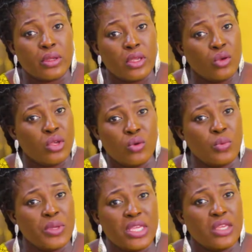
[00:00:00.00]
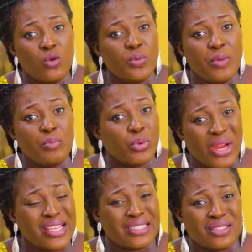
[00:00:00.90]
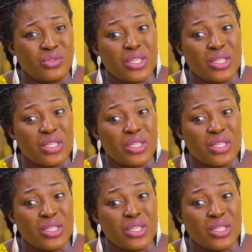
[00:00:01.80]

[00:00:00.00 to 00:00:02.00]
he will be impressed.